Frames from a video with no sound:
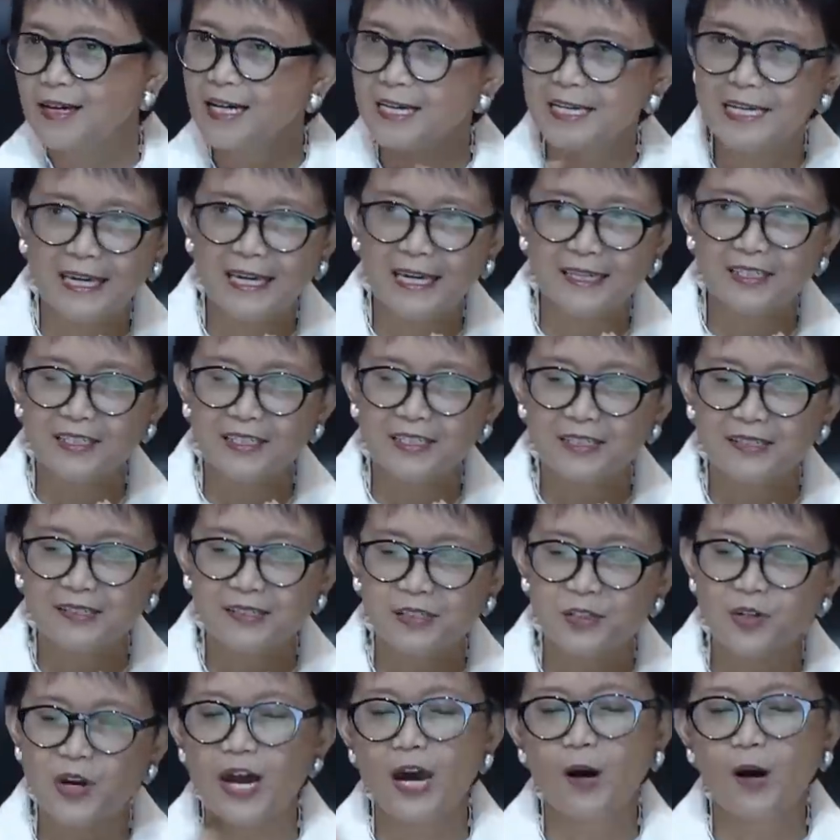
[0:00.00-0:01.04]
Again,
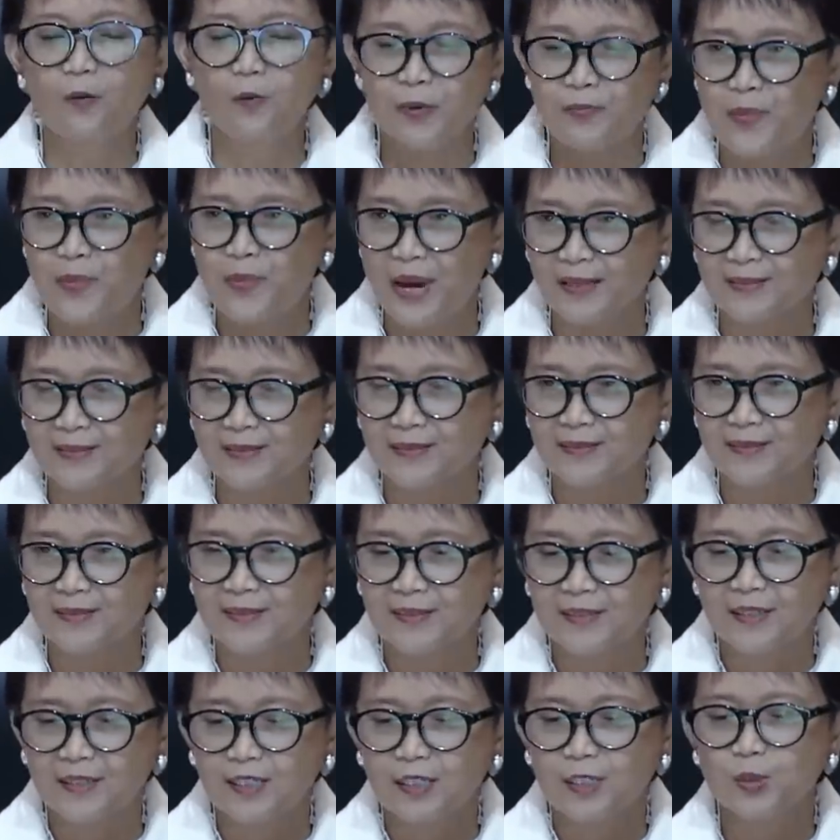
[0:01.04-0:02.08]
try our best
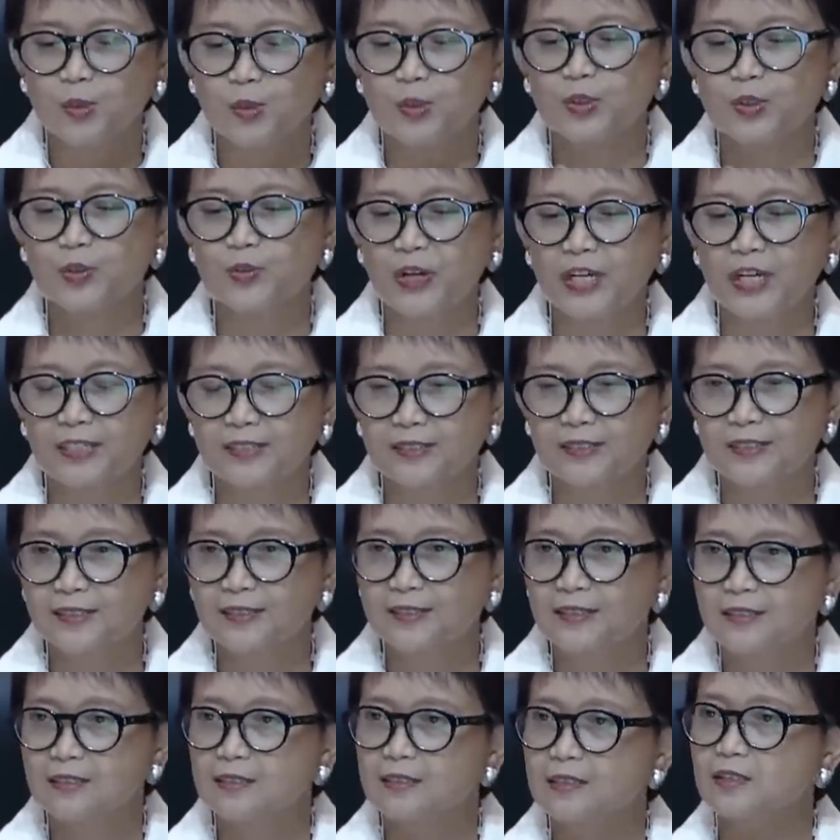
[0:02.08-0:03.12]
to
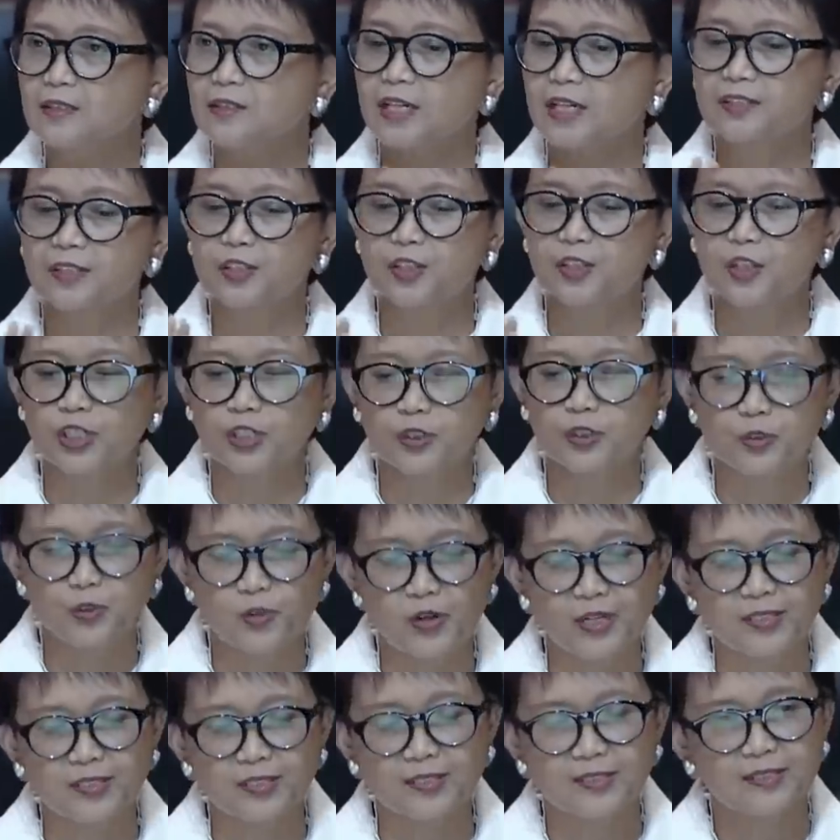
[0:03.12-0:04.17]
strengthen strategic
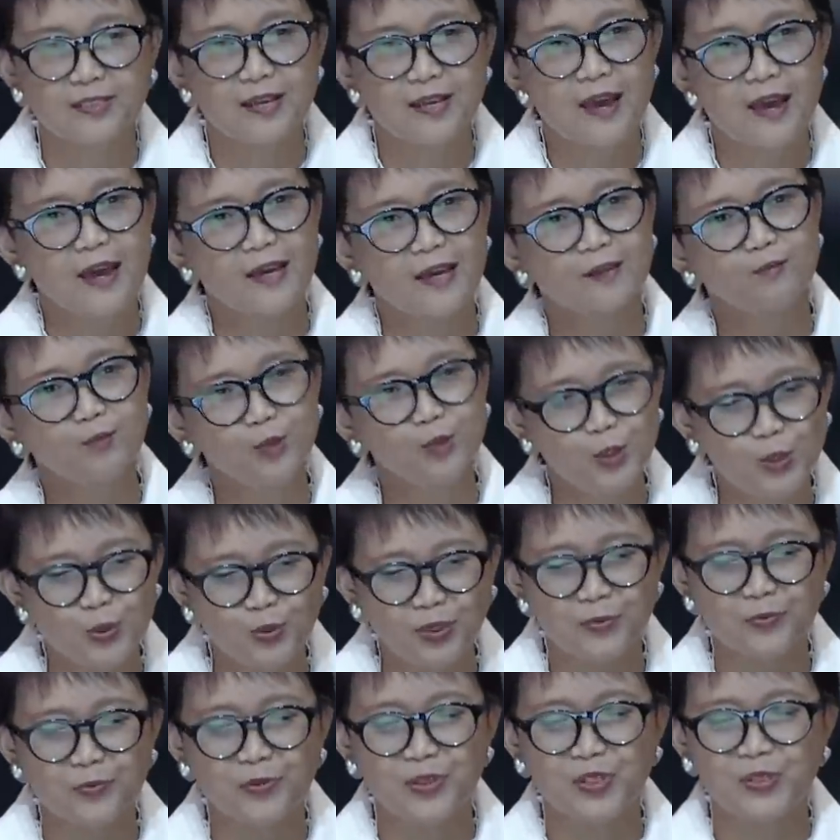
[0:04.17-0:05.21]
trust and
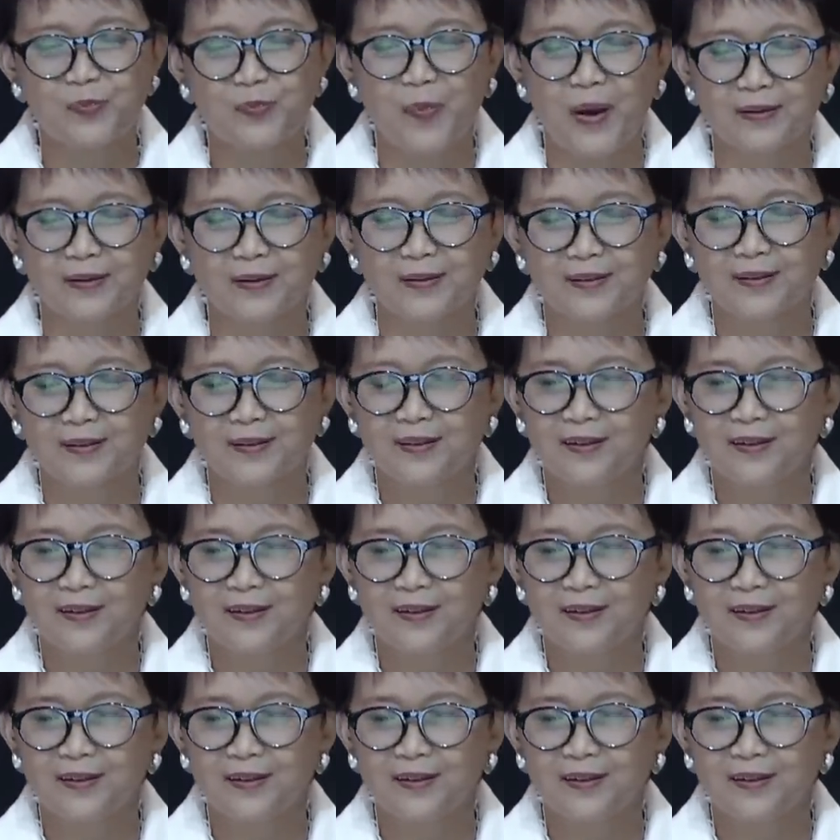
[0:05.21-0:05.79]
mutual respect,